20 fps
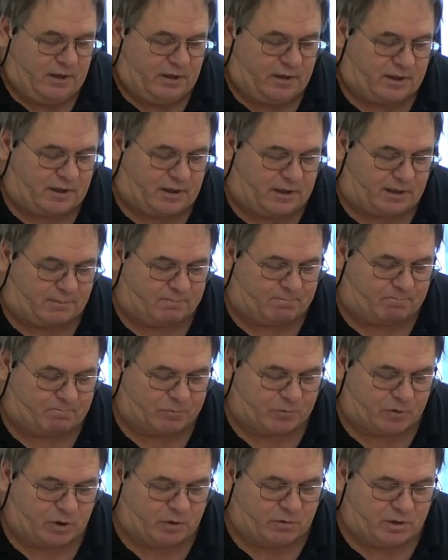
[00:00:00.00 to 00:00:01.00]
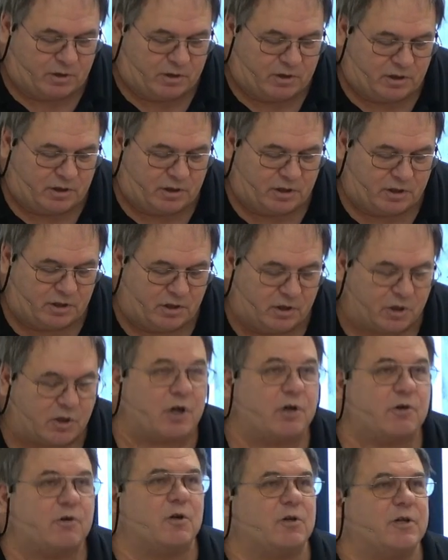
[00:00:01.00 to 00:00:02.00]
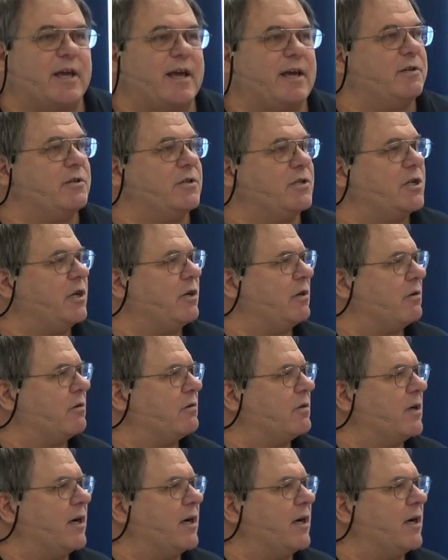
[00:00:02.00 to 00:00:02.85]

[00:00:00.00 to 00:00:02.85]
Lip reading: Colonel Ken is here.